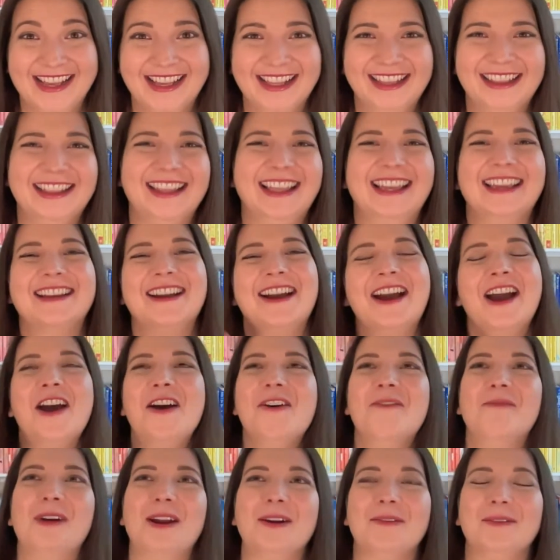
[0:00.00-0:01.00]
Like,
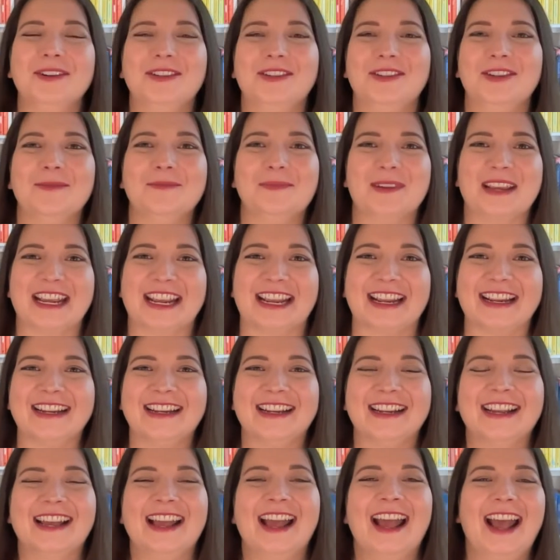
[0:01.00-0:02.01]
where would you
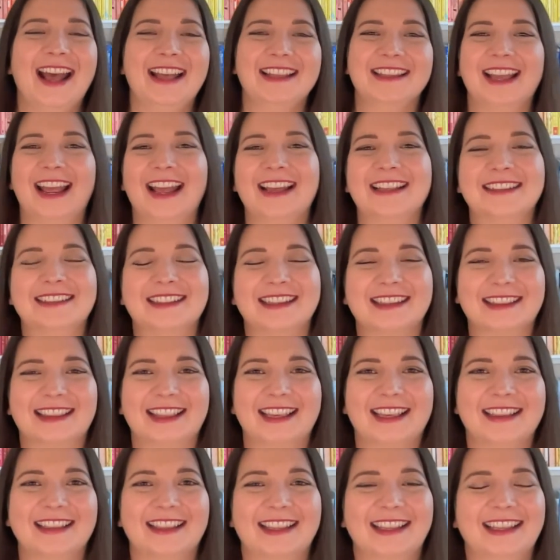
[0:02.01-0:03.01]
be as
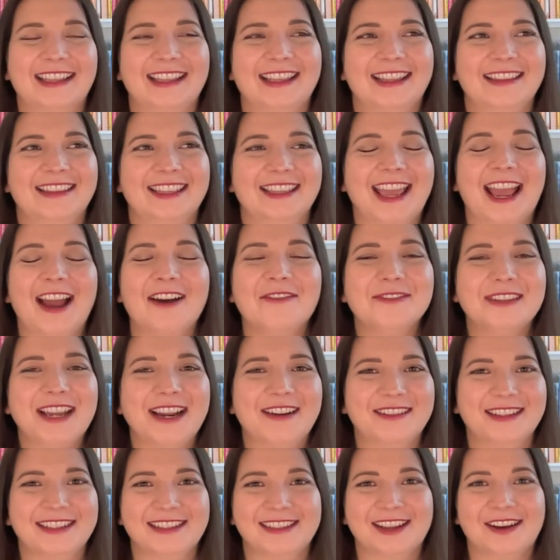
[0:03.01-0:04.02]
the
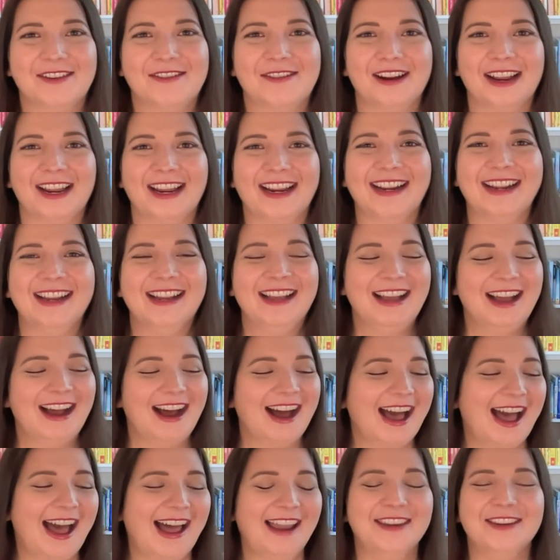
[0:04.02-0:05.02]
countdown is going
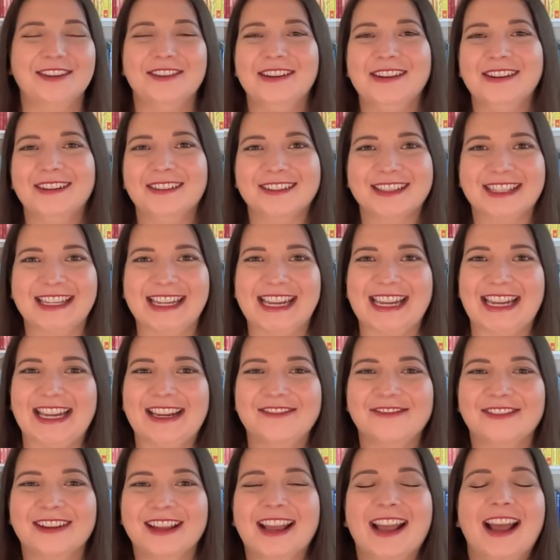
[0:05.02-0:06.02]
on New Year's
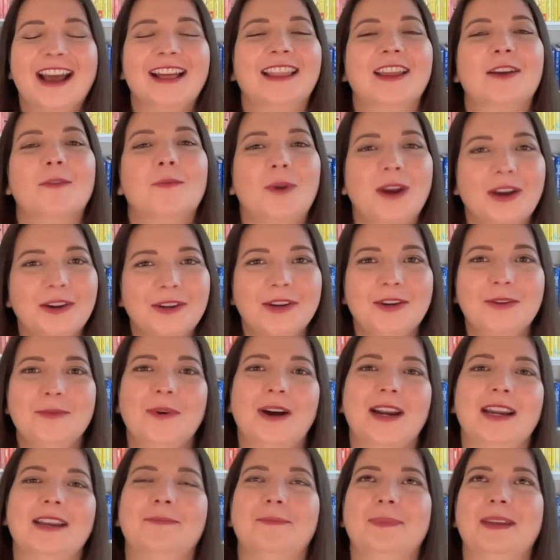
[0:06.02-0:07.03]
Eve? Like, where do you
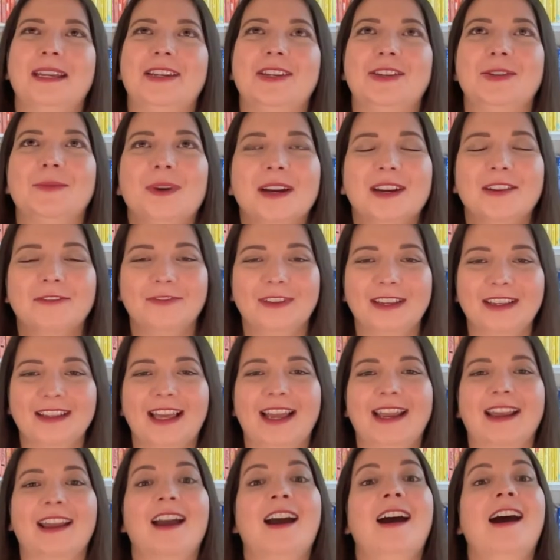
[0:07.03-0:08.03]
want to be? Do you want to feel
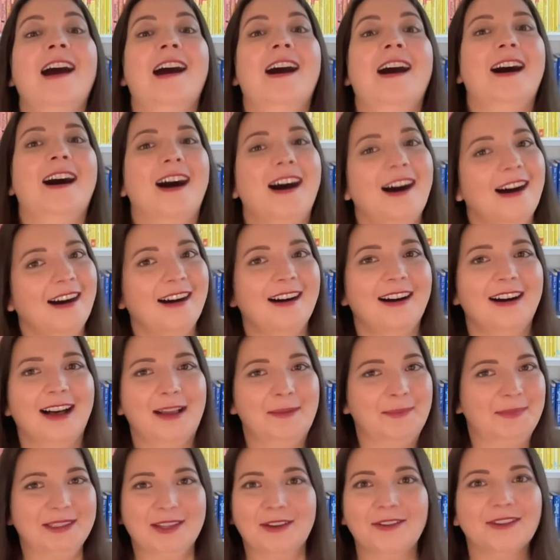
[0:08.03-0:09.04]
like, oh,
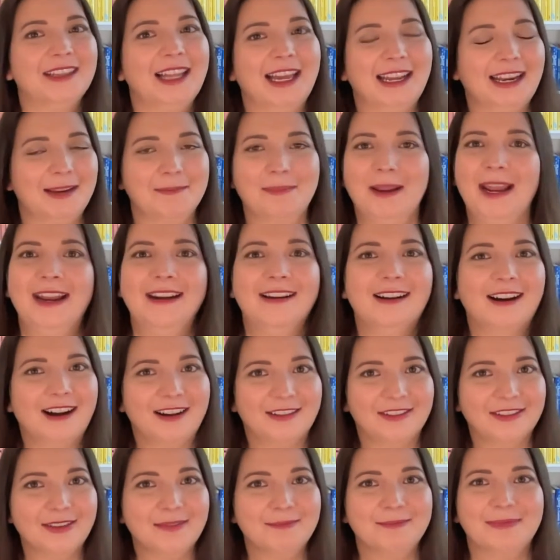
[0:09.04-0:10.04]
I'm so glad I paid
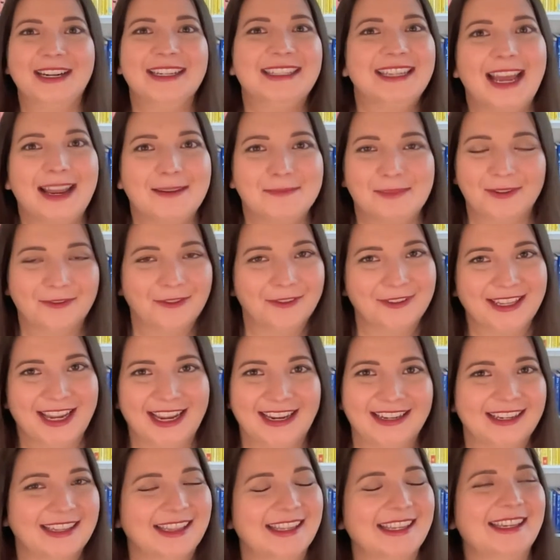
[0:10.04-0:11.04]
off my debt before the
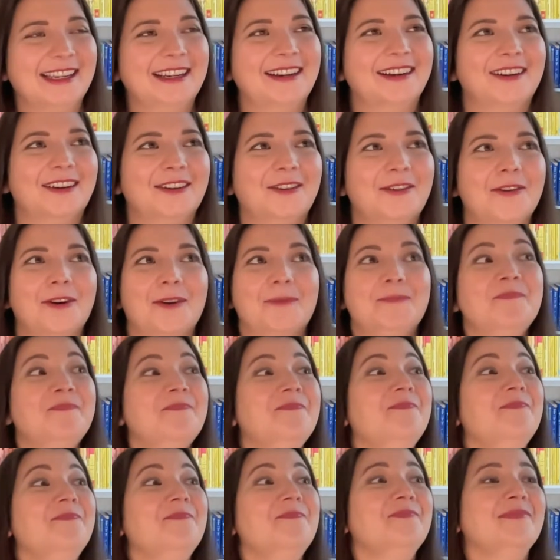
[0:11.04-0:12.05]
end of the year? Or, oh,
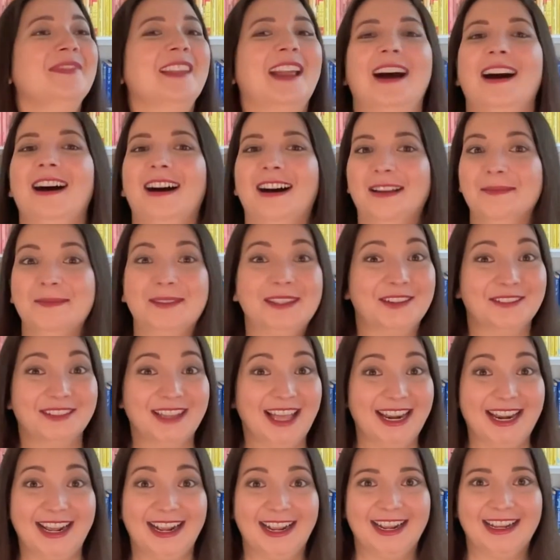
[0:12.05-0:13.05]
I'm so
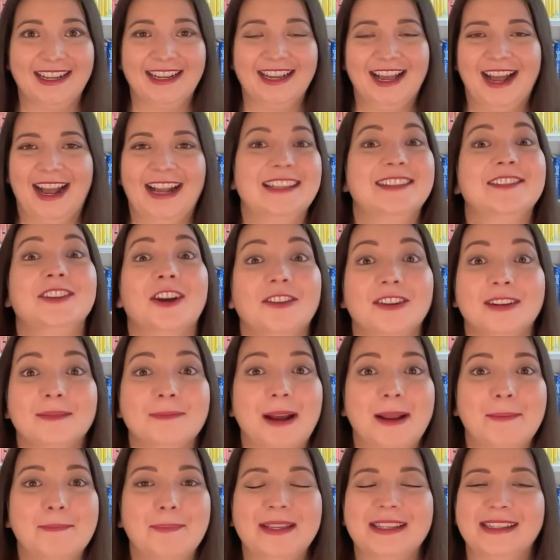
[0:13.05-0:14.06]
glad I started
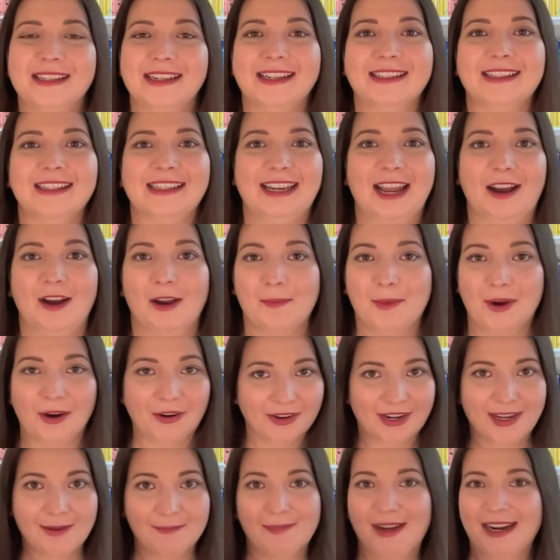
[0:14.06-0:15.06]
my business and now I'm
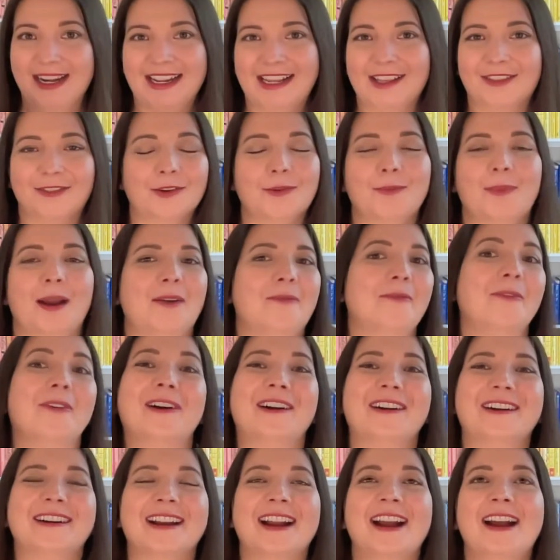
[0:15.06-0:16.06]
earning money through my
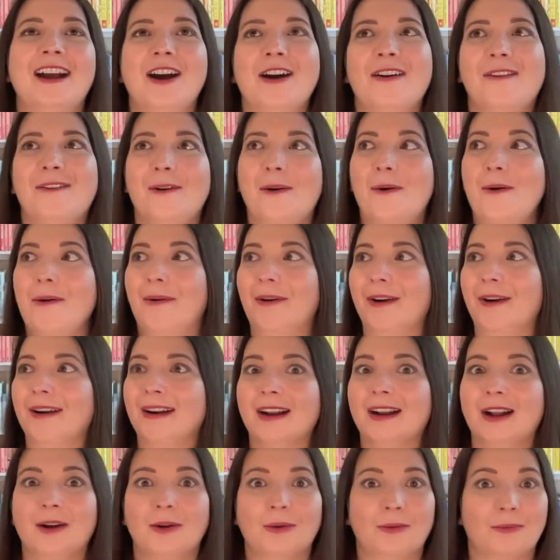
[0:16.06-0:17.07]
work?
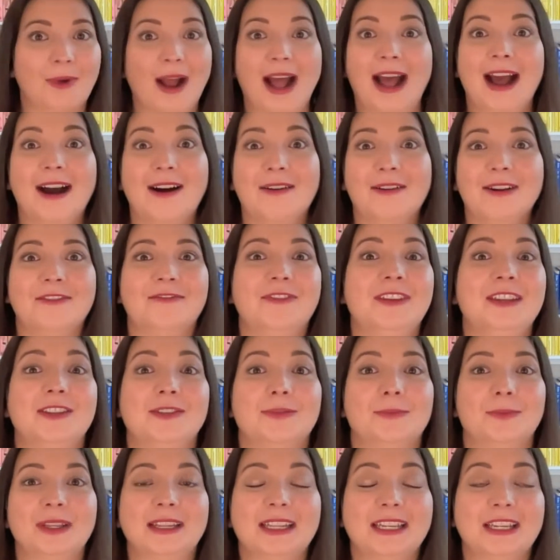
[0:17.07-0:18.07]
Or, wow, it
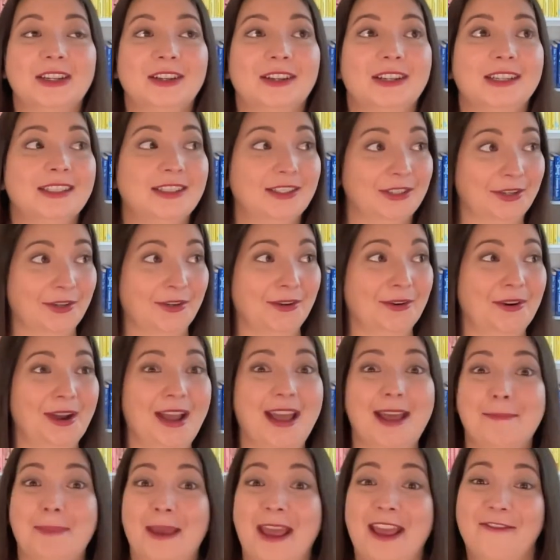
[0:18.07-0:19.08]
feels really good to
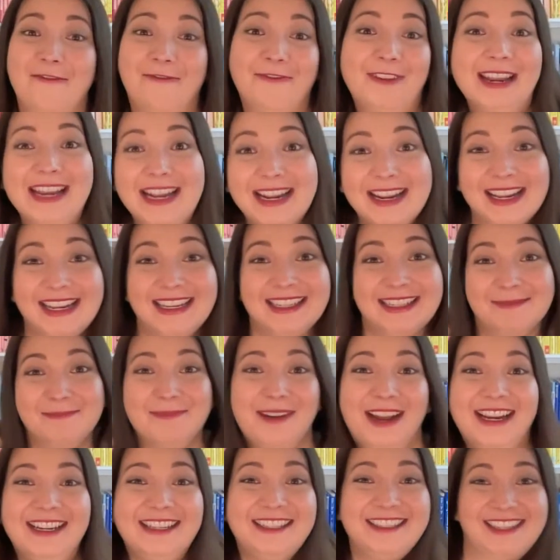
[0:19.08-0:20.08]
be fitting into
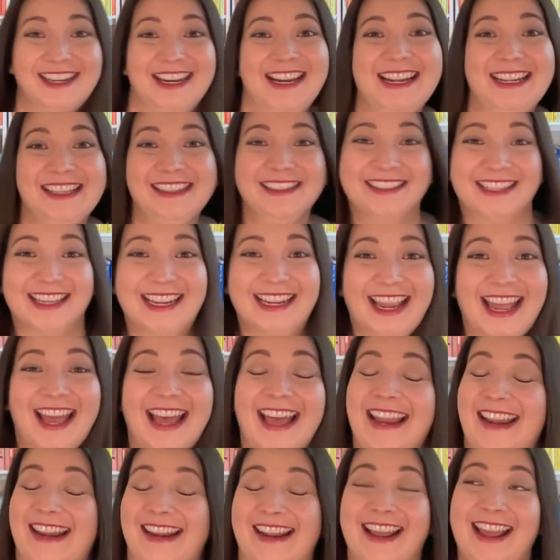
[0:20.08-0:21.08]
my jeans
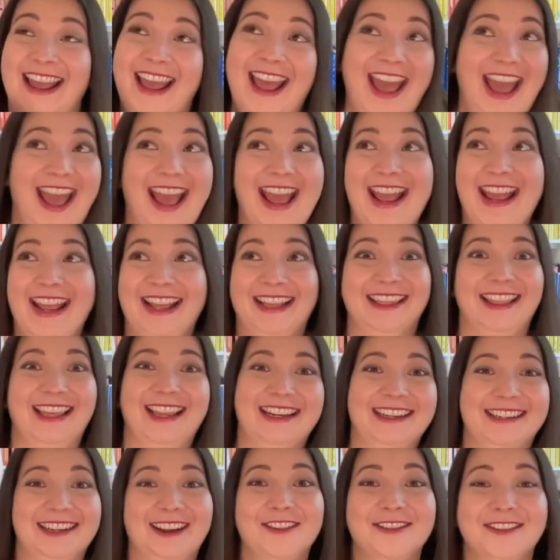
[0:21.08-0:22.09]
again. Hey,
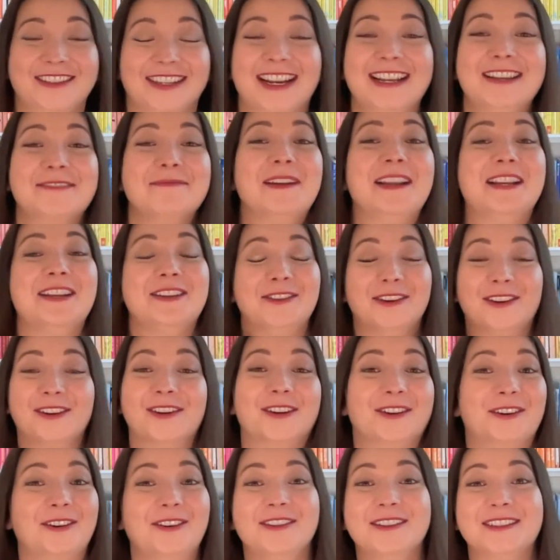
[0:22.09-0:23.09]
like, no judgment.
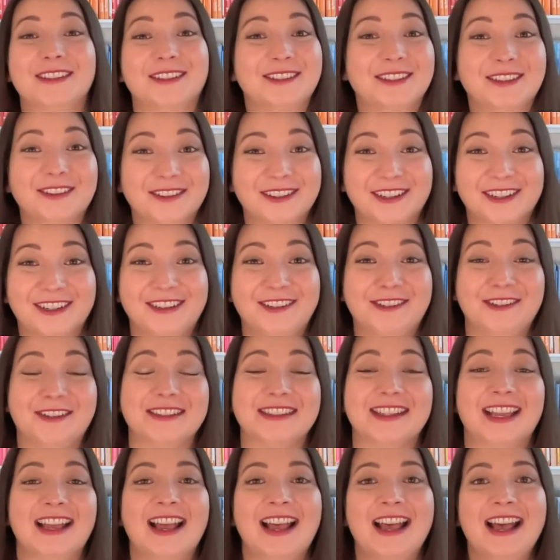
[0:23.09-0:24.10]
Your goals are your
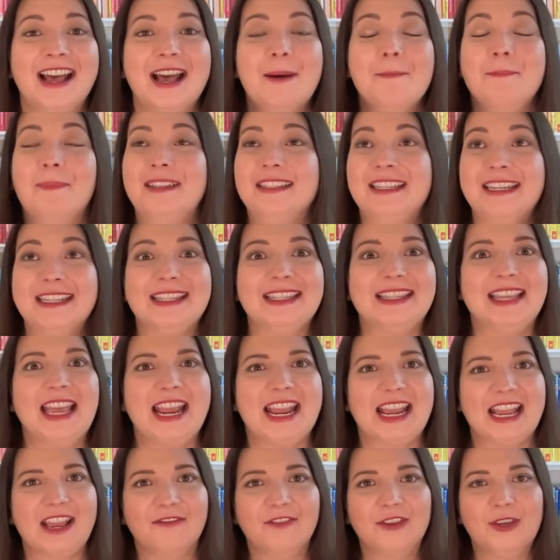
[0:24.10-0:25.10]
goals. But just
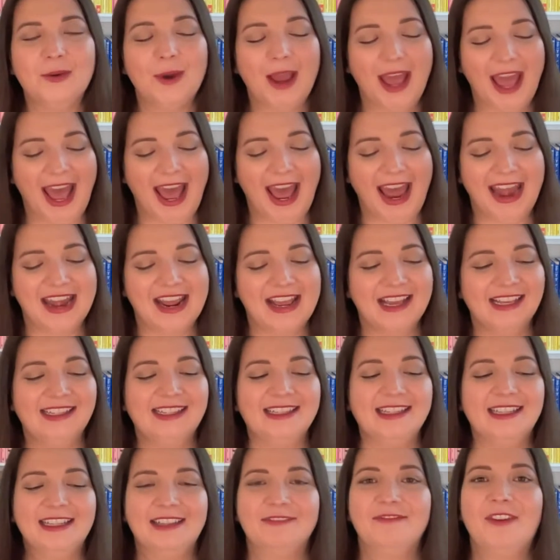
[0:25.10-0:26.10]
think, if you had
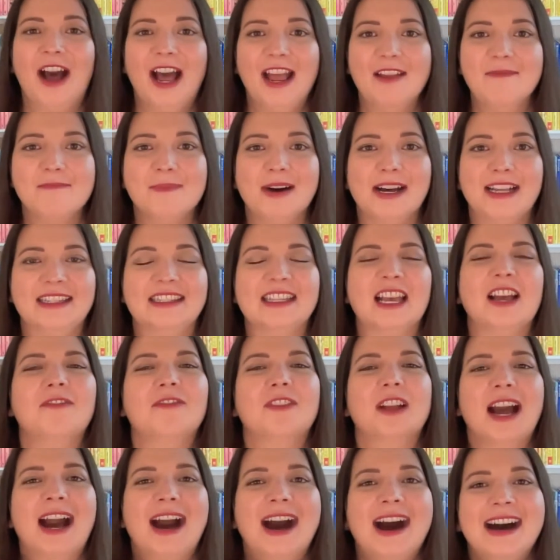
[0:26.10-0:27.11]
5 months
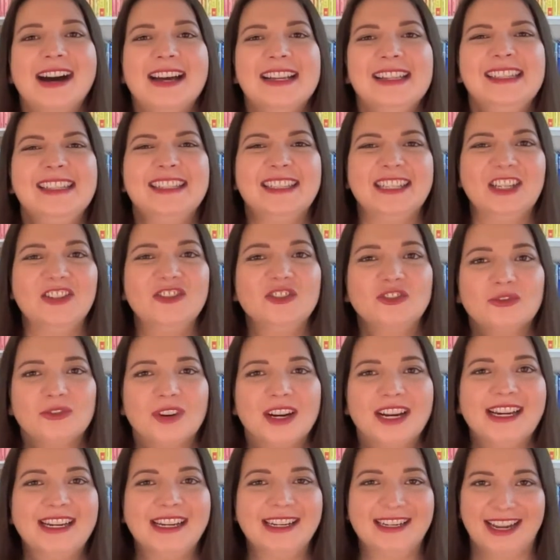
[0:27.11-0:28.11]
of
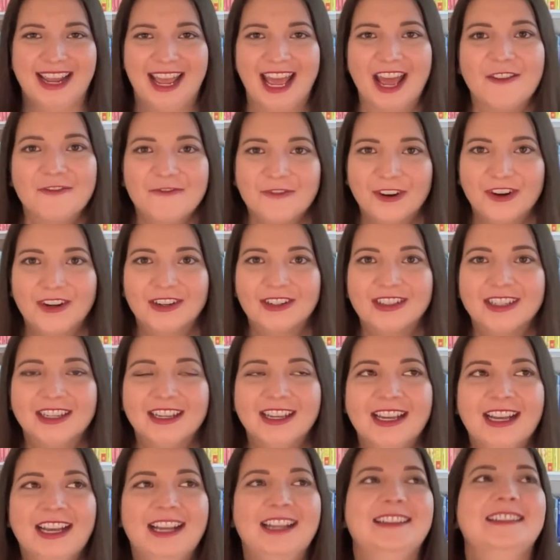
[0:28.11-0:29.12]
concentrated effort,
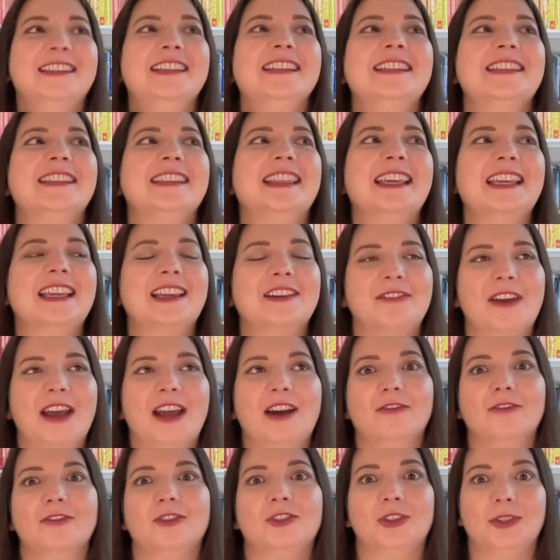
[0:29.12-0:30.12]
just think of
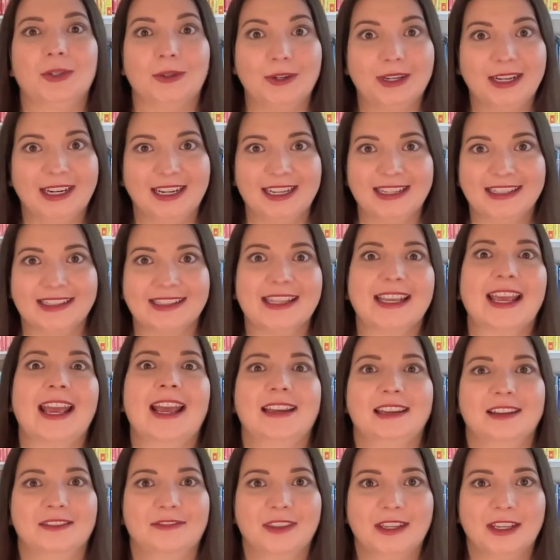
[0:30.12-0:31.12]
how joyous the
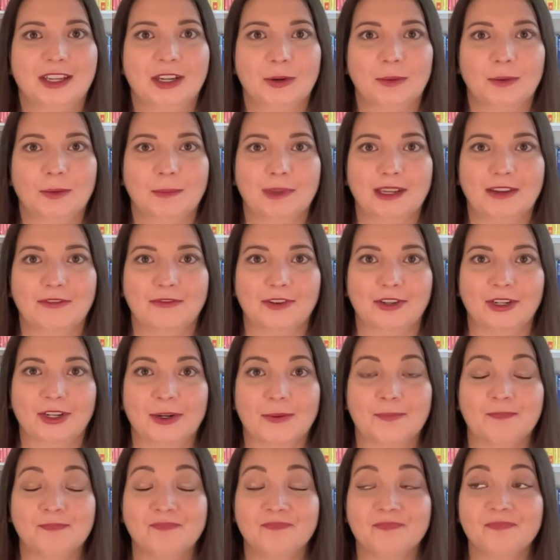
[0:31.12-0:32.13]
end of the year would be for
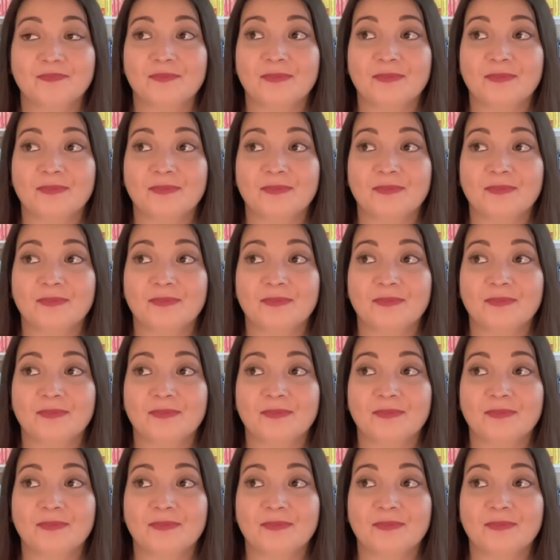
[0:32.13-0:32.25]
you.